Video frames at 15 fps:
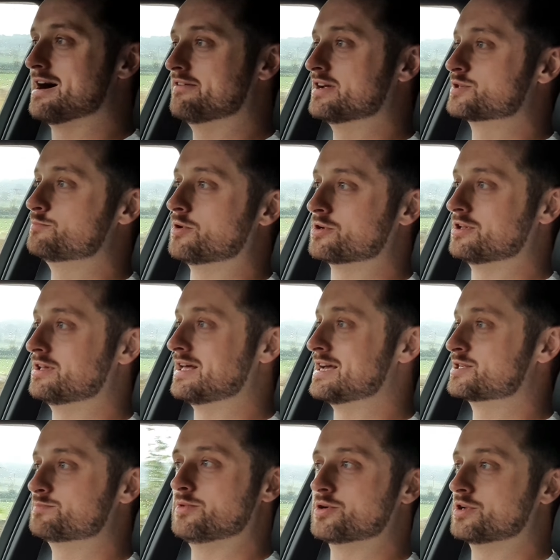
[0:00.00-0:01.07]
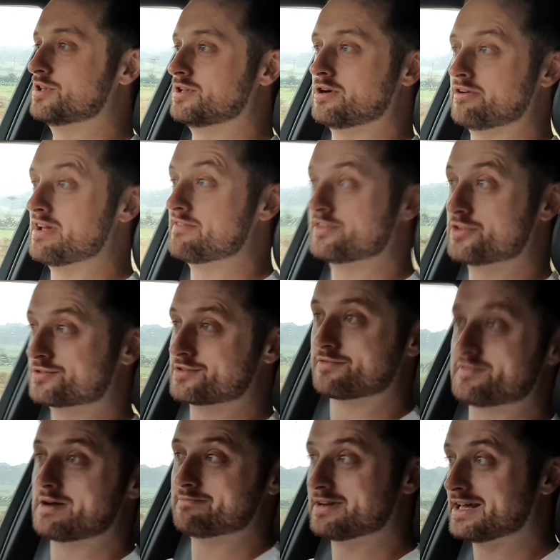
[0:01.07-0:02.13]
RS model, S model, or even just a
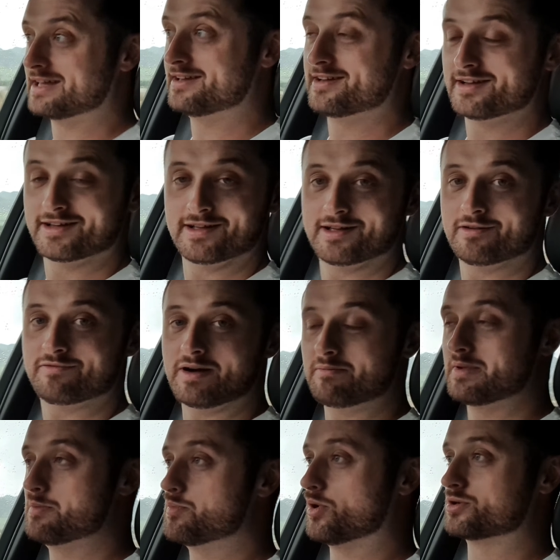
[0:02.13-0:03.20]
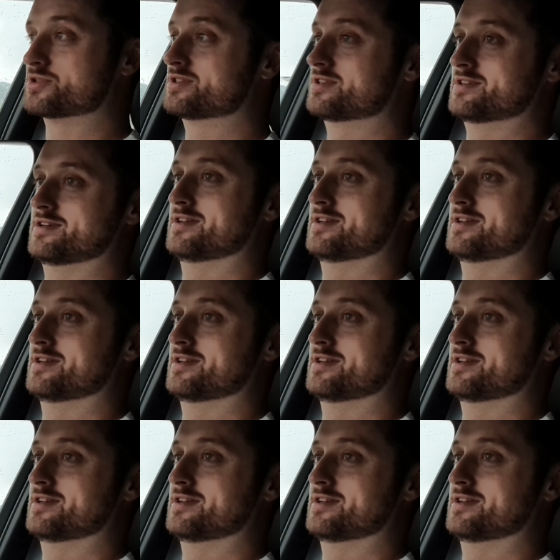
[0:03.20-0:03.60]
family bus,